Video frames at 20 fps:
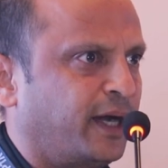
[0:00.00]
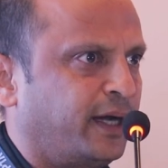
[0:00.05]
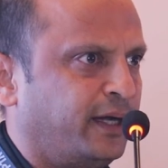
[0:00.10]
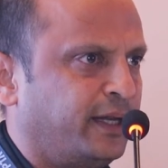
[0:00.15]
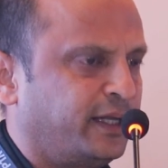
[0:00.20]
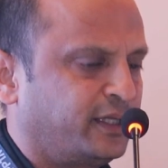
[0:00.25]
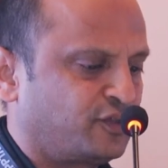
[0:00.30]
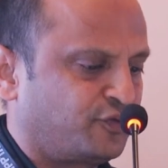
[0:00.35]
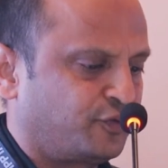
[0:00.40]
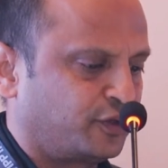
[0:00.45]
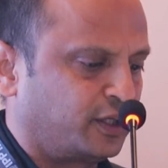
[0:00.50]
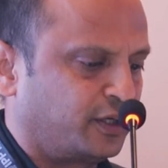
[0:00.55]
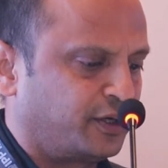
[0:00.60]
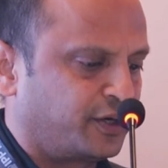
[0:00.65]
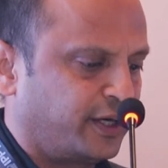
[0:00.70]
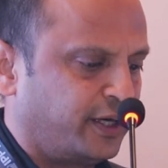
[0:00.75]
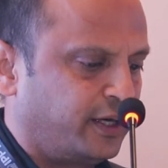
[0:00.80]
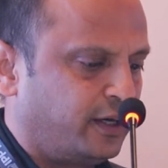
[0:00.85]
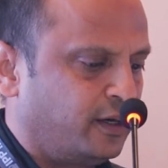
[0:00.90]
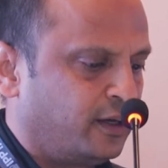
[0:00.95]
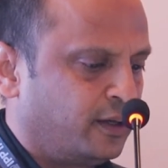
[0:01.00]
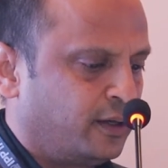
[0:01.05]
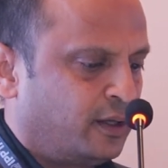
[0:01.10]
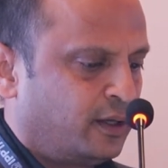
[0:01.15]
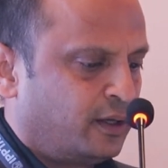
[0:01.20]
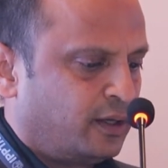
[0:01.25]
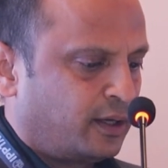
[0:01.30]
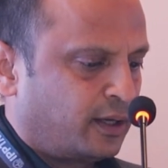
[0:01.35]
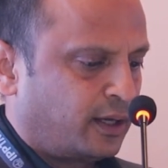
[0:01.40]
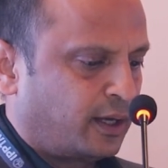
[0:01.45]
bad debts for the trade,
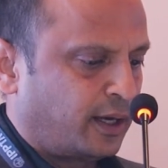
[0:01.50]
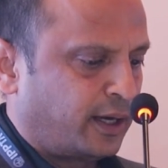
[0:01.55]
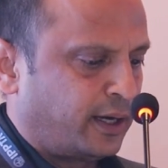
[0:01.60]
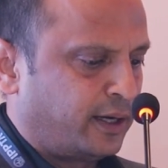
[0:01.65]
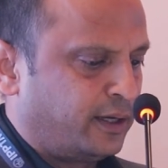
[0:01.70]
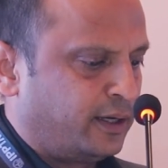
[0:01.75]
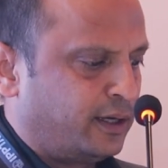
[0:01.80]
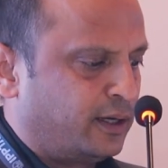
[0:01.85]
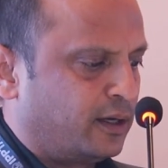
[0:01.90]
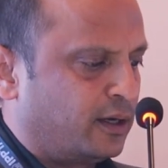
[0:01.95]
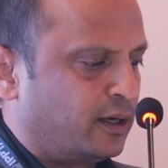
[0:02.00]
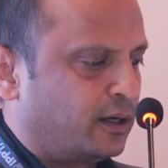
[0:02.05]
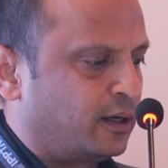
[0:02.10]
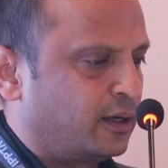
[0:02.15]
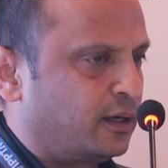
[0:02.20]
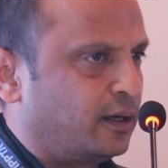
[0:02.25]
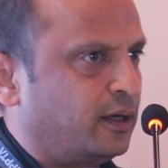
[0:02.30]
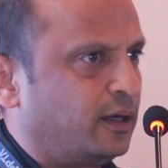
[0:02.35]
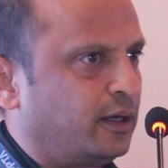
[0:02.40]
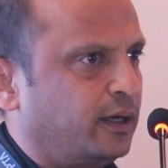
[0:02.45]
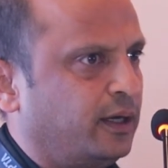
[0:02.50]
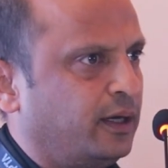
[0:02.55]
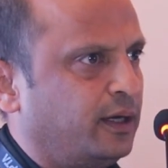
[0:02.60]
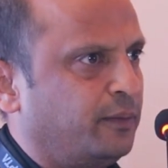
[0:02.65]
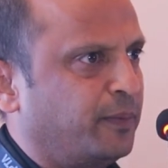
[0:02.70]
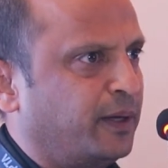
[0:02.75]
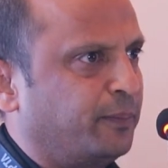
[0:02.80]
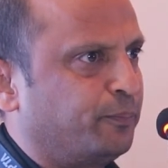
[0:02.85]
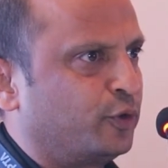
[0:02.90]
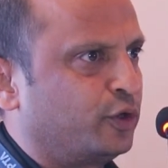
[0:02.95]
and
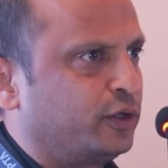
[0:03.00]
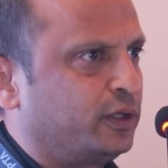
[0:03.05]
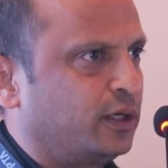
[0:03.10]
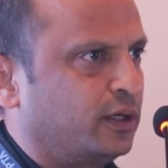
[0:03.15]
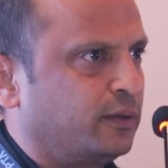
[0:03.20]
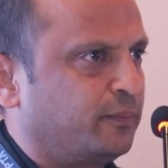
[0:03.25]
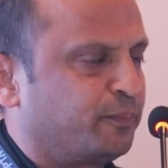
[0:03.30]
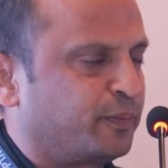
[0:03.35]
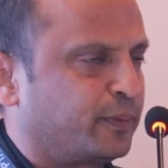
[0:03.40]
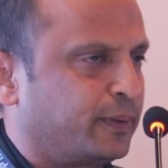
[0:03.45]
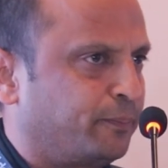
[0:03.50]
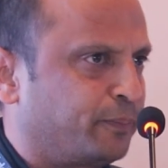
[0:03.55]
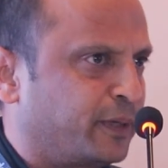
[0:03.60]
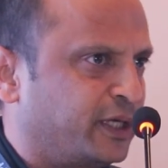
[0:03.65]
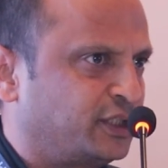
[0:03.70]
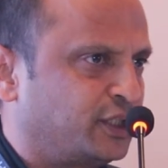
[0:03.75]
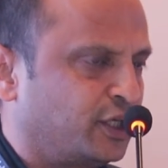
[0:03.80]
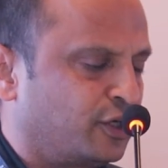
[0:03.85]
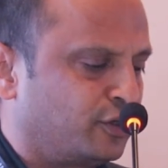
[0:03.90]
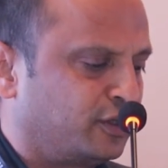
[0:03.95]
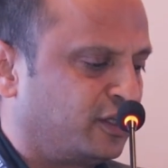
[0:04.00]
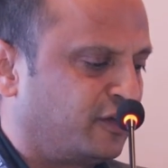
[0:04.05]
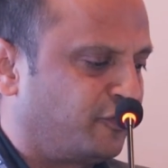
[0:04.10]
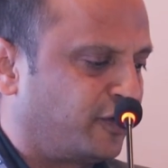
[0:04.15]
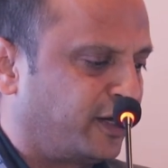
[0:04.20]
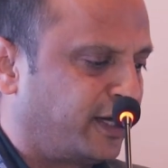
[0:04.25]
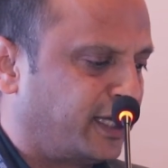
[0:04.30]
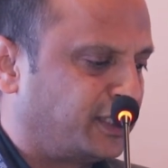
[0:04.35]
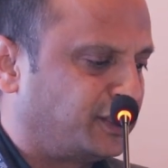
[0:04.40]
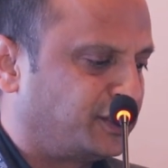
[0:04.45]
it may put pressure on the
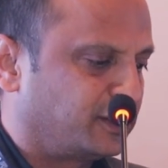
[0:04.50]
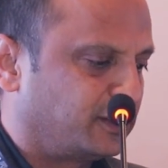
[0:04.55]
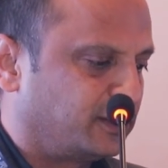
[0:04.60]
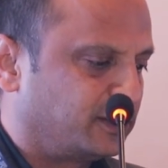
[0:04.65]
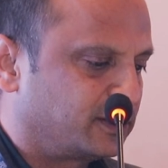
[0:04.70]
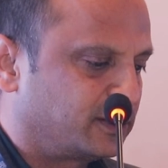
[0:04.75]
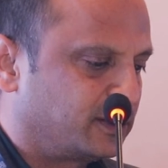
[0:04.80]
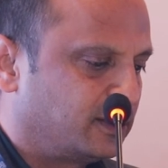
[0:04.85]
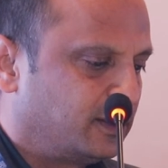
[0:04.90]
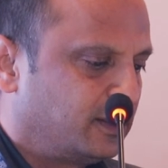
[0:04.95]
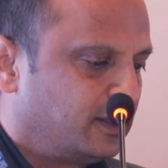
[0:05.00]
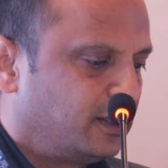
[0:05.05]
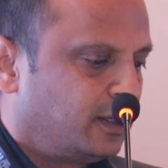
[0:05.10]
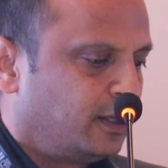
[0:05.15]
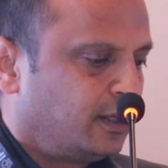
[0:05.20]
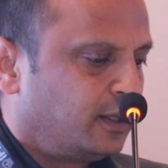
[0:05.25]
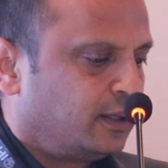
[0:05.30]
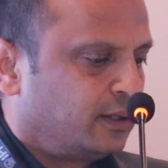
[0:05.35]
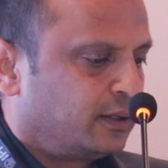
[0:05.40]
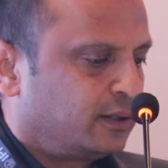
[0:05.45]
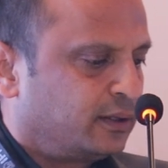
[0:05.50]
financials.